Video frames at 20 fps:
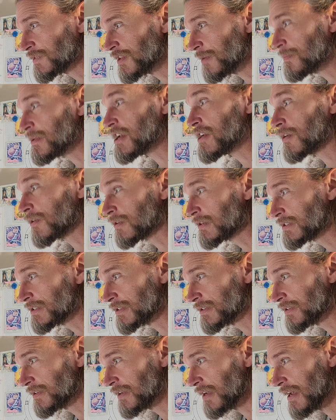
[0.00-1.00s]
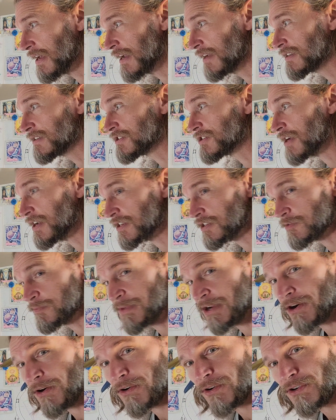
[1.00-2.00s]
Beers and
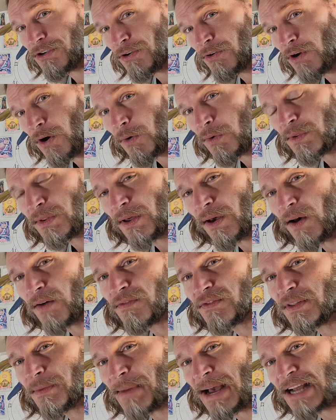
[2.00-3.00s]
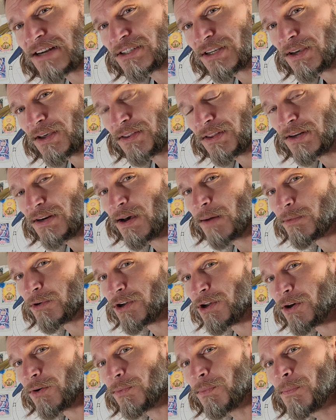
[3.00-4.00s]
Shakespeare, you know of the magic of the W.